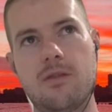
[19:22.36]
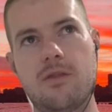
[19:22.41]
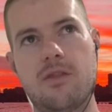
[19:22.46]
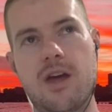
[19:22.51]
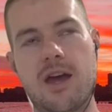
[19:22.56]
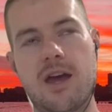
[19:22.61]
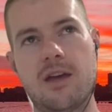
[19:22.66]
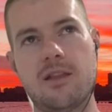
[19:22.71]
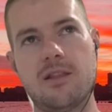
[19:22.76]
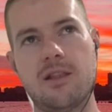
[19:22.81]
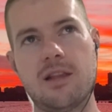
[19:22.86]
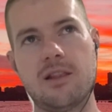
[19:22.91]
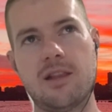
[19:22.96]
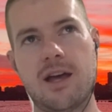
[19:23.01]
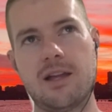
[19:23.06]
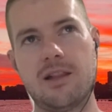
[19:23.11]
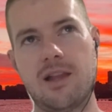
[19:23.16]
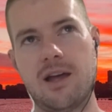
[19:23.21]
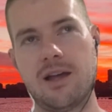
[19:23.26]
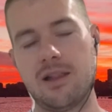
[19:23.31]
they're like
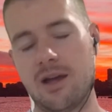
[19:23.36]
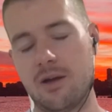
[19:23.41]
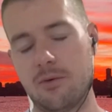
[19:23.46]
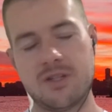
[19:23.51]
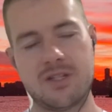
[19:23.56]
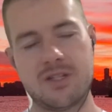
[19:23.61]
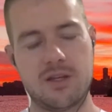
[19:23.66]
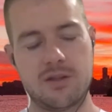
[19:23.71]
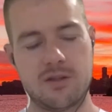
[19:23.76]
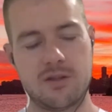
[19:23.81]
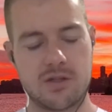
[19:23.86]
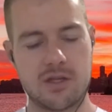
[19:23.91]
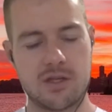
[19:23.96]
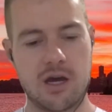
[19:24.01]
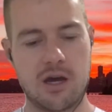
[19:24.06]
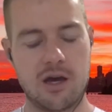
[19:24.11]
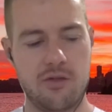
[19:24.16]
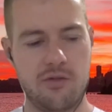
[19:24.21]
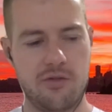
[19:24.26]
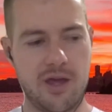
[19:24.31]
like like we said at the
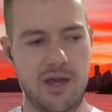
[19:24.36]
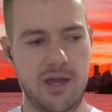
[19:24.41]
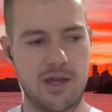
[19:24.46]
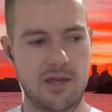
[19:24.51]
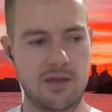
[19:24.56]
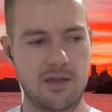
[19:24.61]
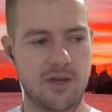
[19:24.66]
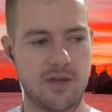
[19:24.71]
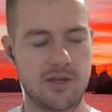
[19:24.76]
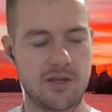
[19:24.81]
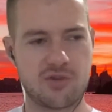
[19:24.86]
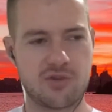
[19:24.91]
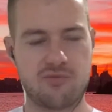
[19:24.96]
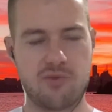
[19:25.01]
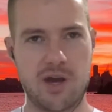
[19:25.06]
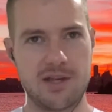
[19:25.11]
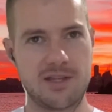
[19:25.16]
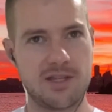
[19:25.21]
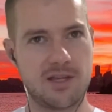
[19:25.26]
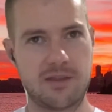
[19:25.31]
start, they they're just
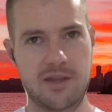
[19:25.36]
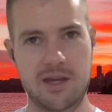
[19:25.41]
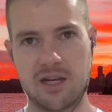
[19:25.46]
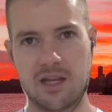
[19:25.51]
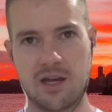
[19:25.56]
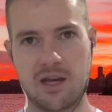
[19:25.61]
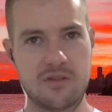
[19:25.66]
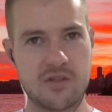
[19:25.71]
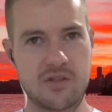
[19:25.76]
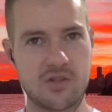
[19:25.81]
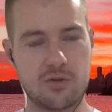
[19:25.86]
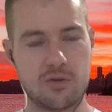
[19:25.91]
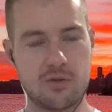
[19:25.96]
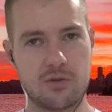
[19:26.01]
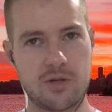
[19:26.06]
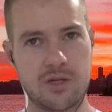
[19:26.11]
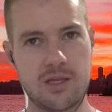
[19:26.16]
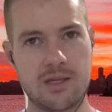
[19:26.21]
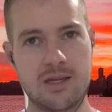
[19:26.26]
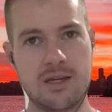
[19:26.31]
writing their life
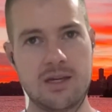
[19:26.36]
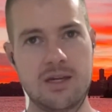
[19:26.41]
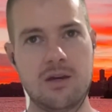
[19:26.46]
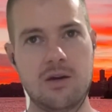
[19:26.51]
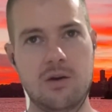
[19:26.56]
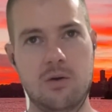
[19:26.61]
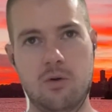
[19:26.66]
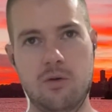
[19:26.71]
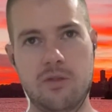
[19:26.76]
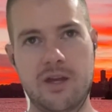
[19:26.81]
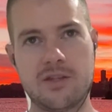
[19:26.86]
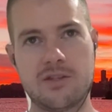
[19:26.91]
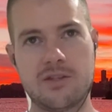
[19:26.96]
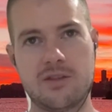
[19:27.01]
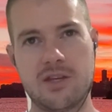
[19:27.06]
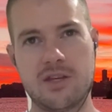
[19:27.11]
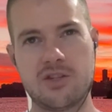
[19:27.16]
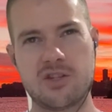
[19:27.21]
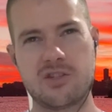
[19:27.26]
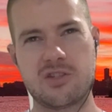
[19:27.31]
story, or they
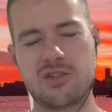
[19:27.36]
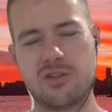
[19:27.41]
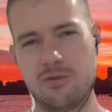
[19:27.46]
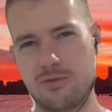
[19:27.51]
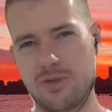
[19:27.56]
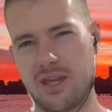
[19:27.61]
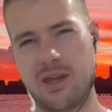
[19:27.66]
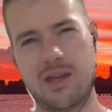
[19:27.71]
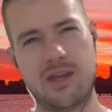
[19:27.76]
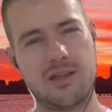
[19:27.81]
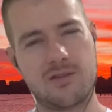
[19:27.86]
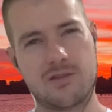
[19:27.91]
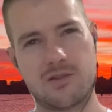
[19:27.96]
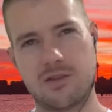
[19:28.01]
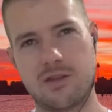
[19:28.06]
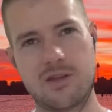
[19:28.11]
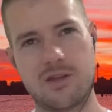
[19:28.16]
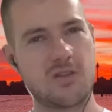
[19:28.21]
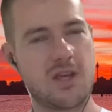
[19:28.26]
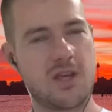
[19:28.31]
they're just too keen, so
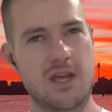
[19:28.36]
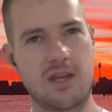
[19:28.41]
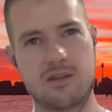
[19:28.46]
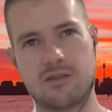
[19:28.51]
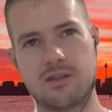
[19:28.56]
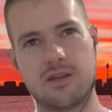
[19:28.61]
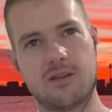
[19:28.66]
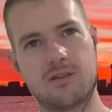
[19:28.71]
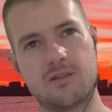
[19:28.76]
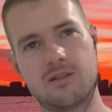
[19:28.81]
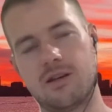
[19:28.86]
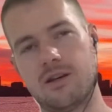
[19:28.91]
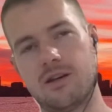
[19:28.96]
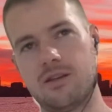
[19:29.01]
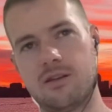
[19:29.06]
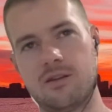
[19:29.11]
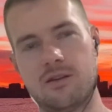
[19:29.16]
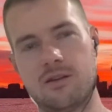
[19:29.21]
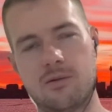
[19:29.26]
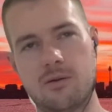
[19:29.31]
they're saying things like
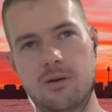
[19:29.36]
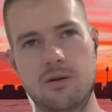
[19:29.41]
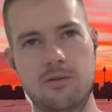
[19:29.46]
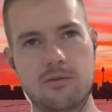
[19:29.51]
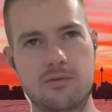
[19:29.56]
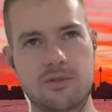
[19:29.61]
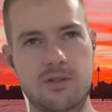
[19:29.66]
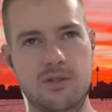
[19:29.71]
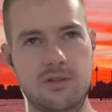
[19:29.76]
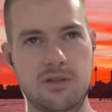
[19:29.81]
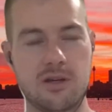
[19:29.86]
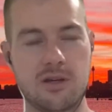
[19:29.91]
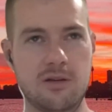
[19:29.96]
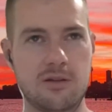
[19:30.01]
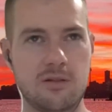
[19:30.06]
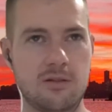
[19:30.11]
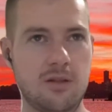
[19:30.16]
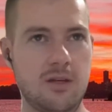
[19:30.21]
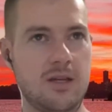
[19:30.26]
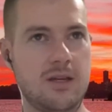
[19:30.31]
you know oh to the
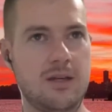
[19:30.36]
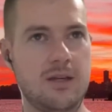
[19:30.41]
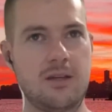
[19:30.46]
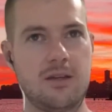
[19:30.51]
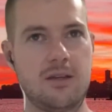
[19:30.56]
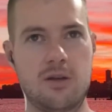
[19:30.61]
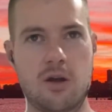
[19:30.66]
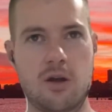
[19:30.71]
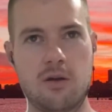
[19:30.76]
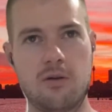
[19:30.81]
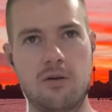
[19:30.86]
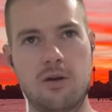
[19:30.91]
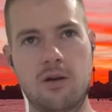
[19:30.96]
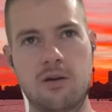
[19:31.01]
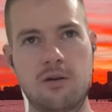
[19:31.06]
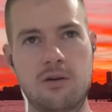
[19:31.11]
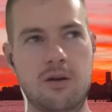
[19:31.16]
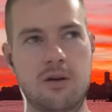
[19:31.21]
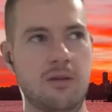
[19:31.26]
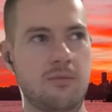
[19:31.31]
girl, you know
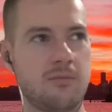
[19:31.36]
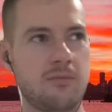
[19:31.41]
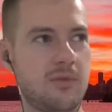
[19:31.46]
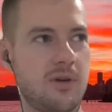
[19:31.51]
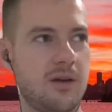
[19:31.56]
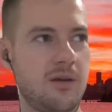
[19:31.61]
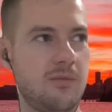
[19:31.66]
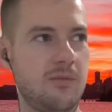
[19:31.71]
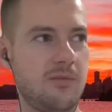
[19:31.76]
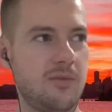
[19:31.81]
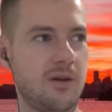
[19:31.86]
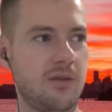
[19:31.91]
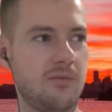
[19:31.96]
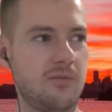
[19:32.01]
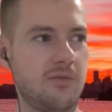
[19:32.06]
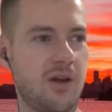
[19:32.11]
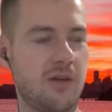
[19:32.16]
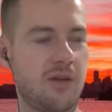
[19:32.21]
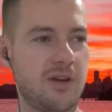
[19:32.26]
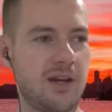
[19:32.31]
oh I'm I'm,
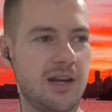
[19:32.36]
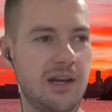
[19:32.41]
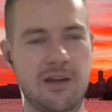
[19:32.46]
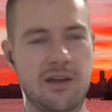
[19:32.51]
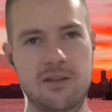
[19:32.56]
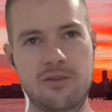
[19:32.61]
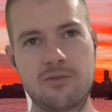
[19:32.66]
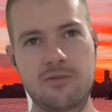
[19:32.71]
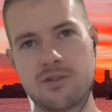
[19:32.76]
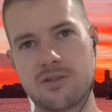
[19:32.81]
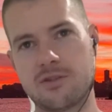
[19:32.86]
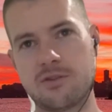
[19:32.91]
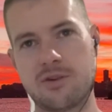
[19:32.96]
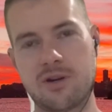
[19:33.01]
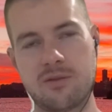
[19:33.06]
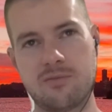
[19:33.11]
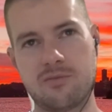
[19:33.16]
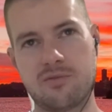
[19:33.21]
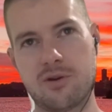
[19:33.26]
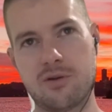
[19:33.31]
I'm I really like your
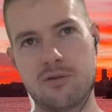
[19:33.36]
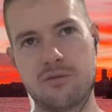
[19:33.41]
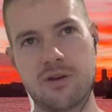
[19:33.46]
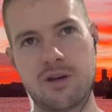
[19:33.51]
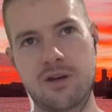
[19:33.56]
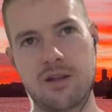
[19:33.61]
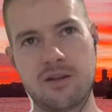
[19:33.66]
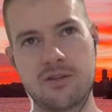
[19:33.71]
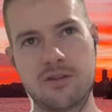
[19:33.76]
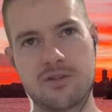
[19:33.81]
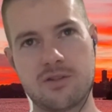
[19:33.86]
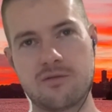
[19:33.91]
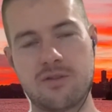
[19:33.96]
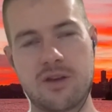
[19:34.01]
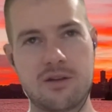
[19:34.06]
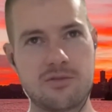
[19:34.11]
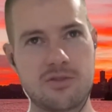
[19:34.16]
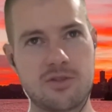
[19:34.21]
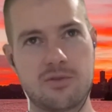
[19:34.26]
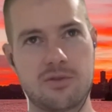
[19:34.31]
Instagram profile, I just
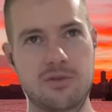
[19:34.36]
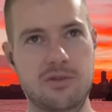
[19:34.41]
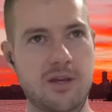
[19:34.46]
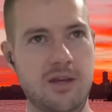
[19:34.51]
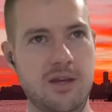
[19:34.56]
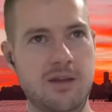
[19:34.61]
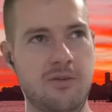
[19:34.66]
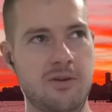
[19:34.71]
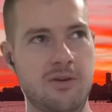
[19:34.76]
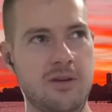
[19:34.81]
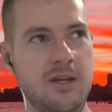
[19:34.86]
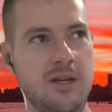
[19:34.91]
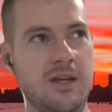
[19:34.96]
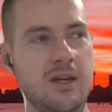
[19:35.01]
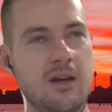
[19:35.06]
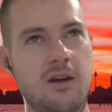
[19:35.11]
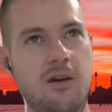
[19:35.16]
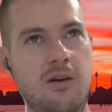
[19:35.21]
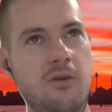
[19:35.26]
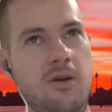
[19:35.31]
found you on there, and
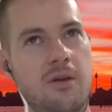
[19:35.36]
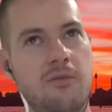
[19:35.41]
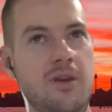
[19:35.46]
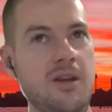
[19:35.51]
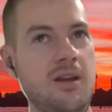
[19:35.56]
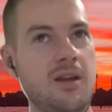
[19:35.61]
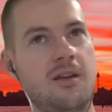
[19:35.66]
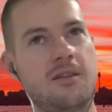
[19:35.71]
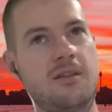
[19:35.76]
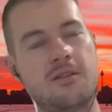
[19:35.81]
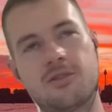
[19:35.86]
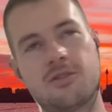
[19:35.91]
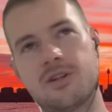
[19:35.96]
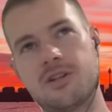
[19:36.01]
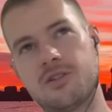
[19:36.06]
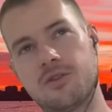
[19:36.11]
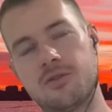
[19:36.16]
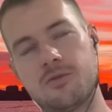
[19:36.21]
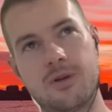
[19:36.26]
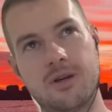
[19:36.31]
oh, I really like the
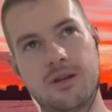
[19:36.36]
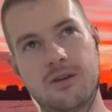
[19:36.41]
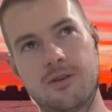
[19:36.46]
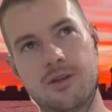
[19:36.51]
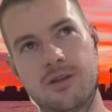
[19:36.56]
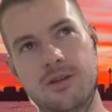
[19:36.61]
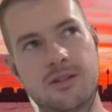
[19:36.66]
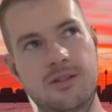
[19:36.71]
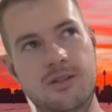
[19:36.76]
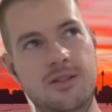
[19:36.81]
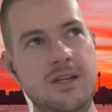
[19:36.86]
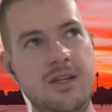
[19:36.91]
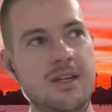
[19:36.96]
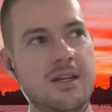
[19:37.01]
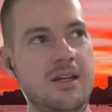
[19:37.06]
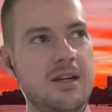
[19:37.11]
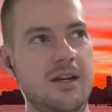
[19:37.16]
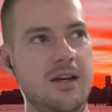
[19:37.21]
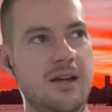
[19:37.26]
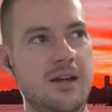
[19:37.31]
dress you're wearing, and
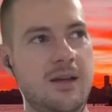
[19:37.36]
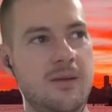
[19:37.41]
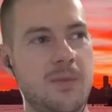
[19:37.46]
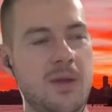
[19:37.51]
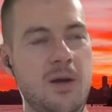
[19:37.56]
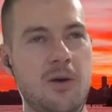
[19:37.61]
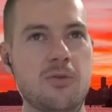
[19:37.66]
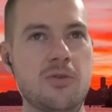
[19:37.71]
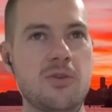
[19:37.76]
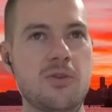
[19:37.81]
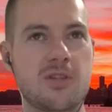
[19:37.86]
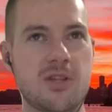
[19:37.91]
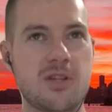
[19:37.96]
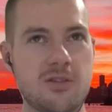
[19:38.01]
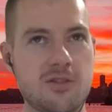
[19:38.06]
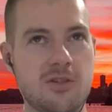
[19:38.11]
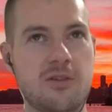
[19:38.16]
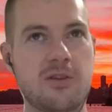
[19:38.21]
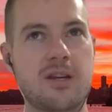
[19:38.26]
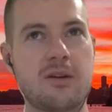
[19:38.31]
um, oh, you said
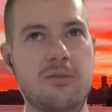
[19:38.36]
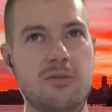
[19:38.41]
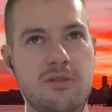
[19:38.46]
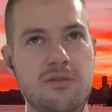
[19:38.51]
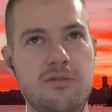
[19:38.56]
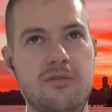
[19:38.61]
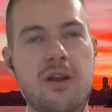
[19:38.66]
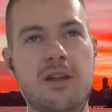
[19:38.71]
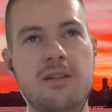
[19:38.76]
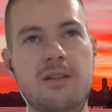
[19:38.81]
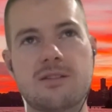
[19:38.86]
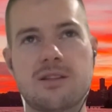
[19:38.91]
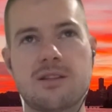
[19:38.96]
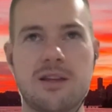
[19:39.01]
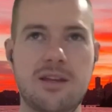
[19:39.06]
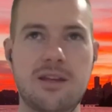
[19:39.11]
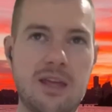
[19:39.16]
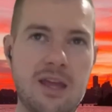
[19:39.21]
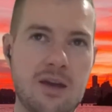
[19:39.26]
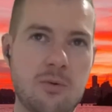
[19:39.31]
you're going out with your friends.
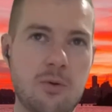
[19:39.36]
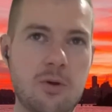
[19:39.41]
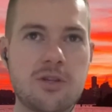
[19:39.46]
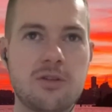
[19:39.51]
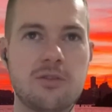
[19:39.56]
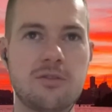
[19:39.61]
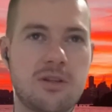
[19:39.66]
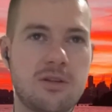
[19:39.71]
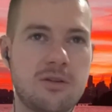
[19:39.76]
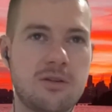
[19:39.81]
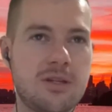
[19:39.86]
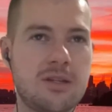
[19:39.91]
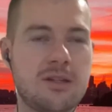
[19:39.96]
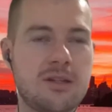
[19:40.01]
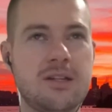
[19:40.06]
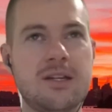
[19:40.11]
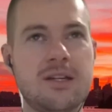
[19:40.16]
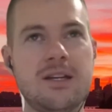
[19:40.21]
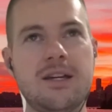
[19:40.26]
Like, yeah, what are you doing?